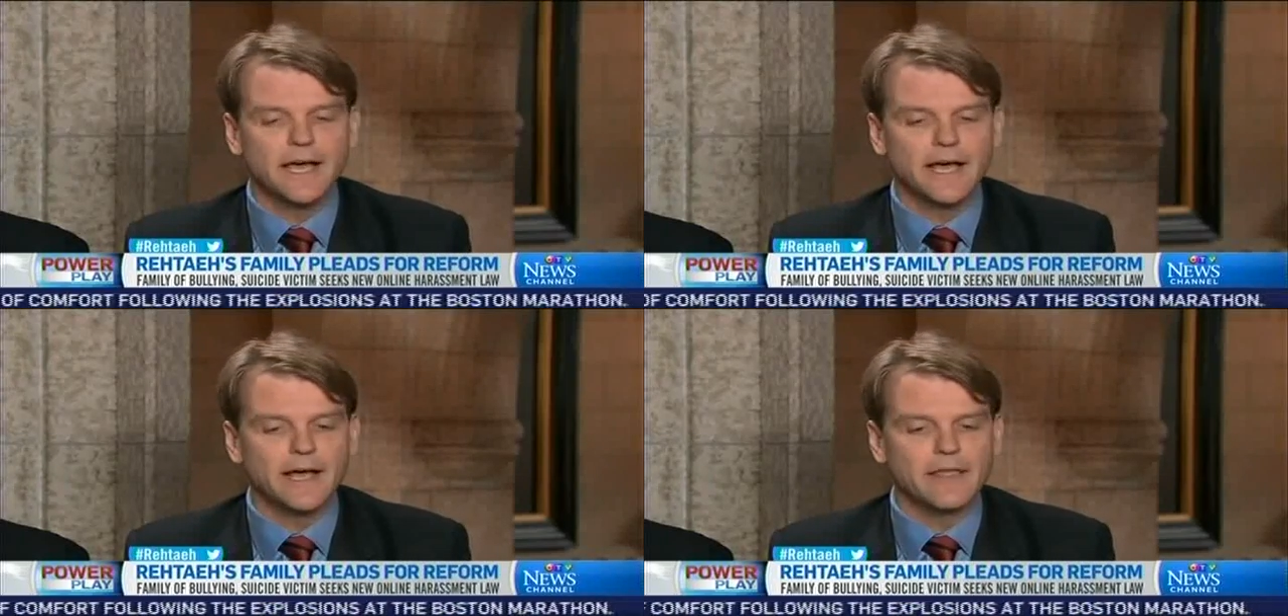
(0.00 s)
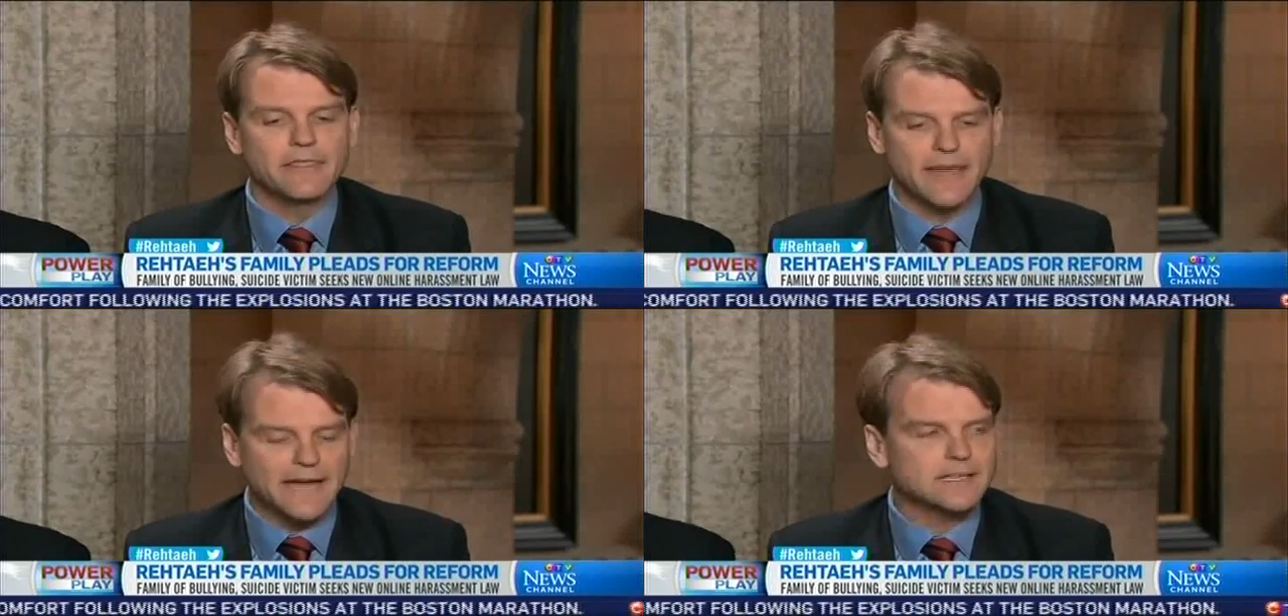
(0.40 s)

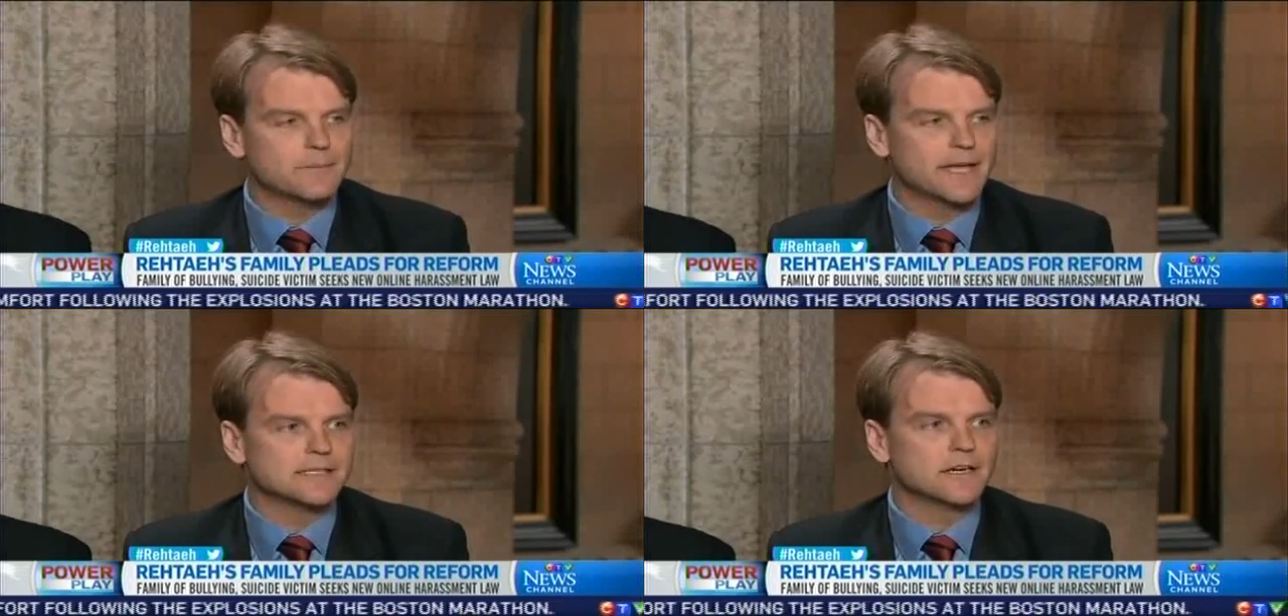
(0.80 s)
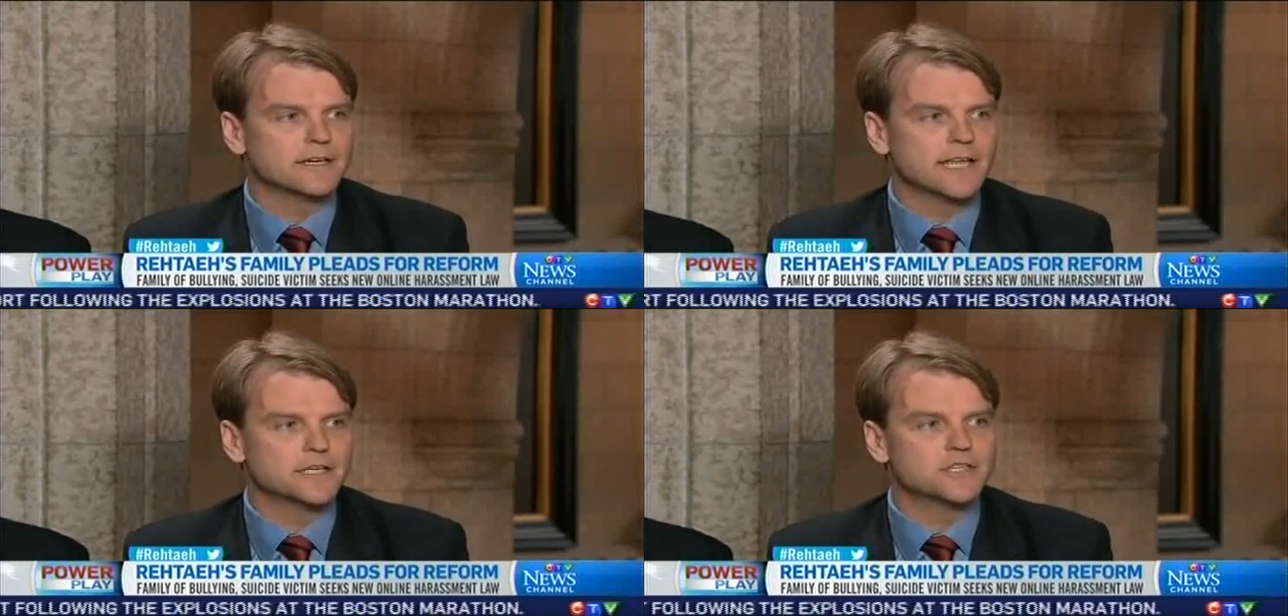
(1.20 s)
That commands our
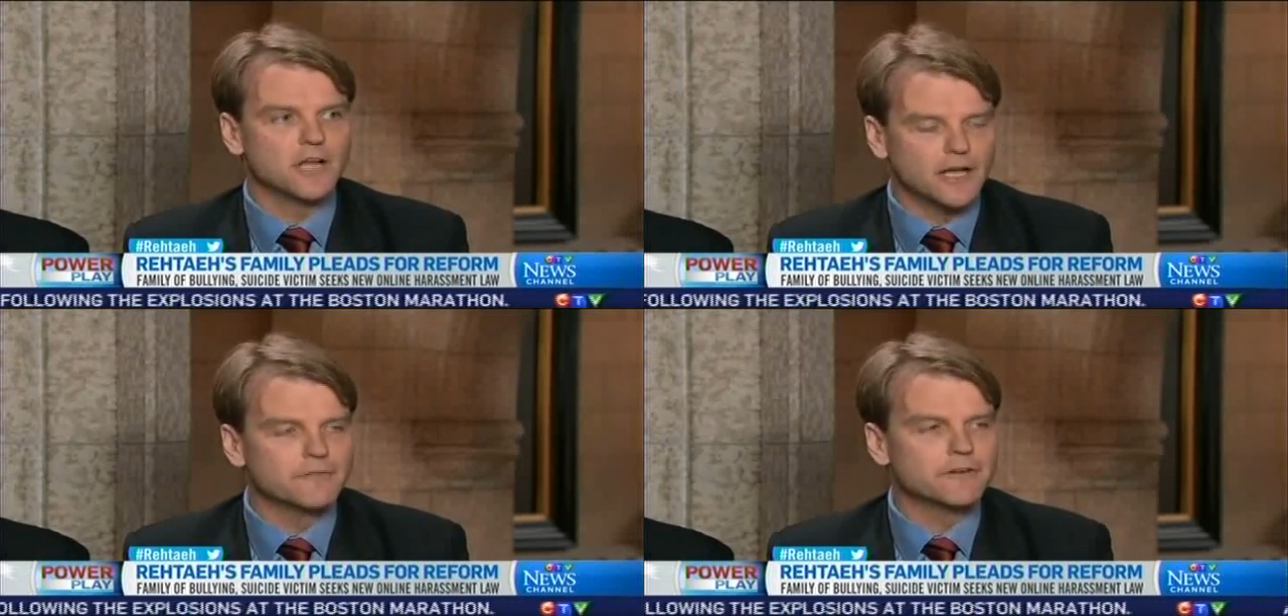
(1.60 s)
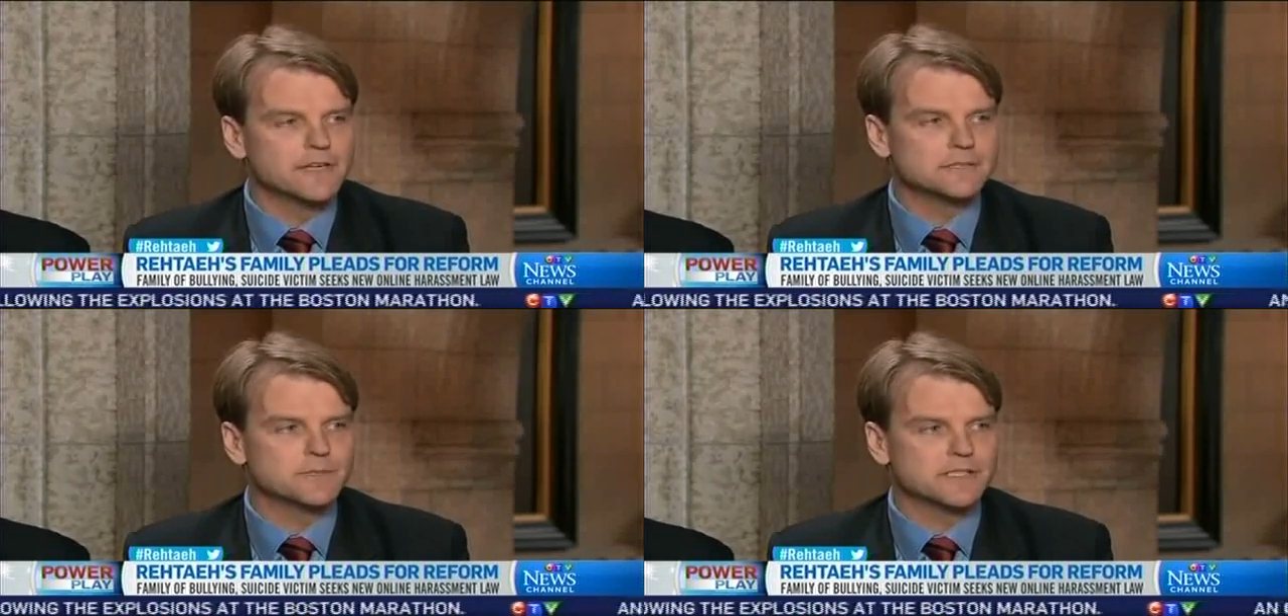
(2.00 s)
attention on a
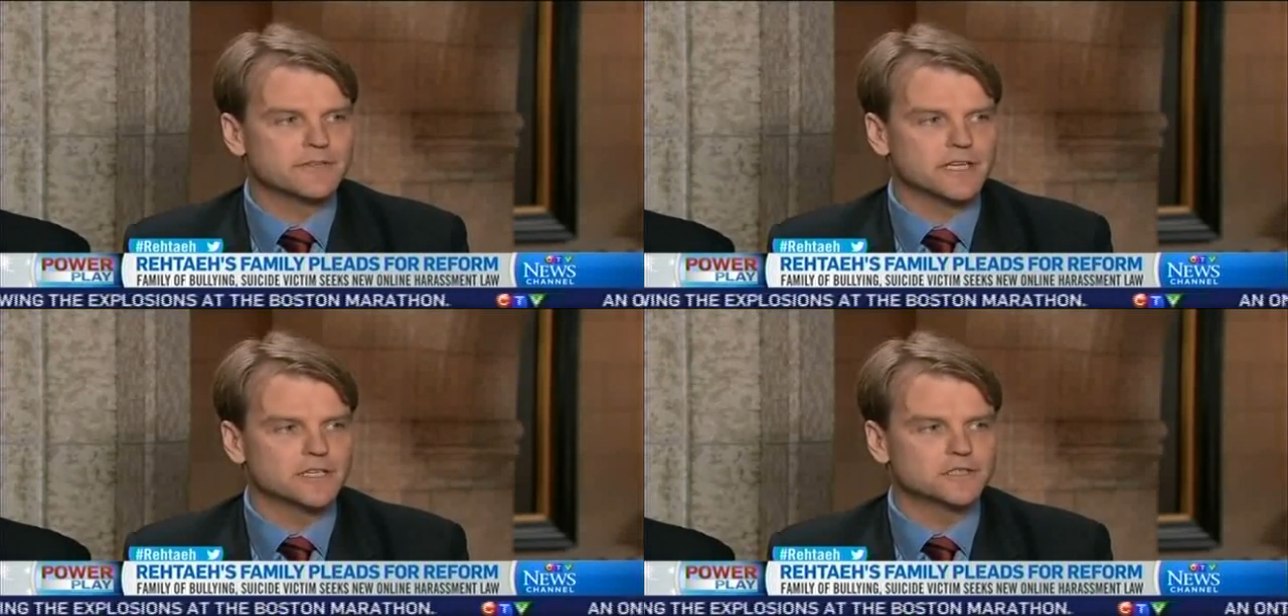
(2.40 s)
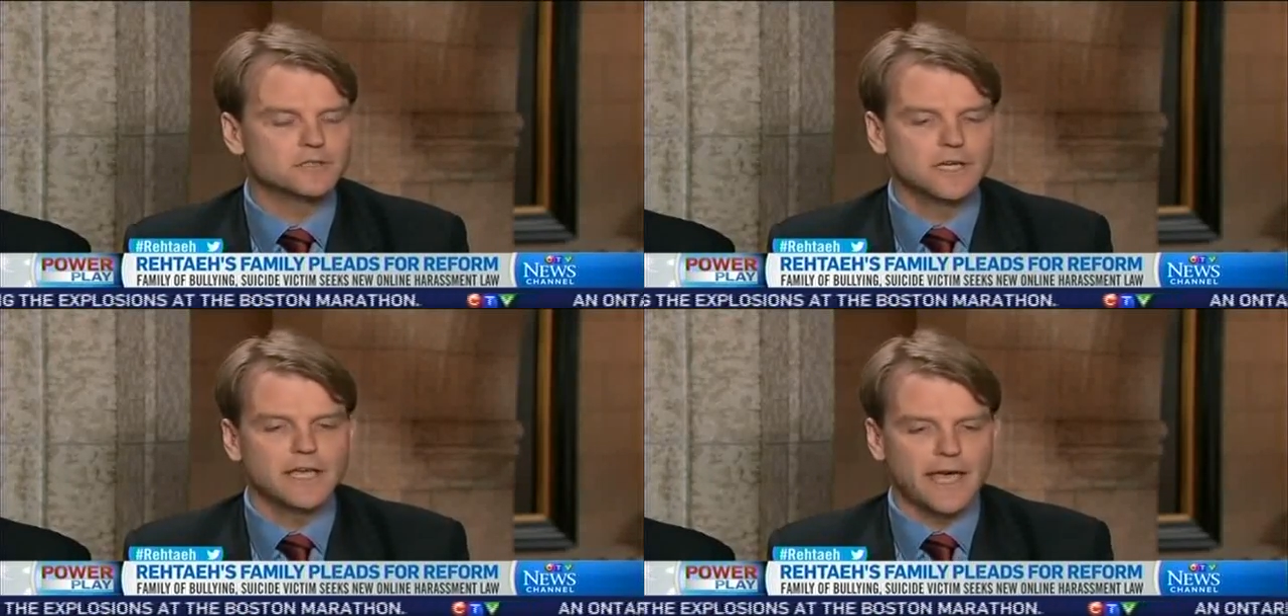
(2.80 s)
very specific issue,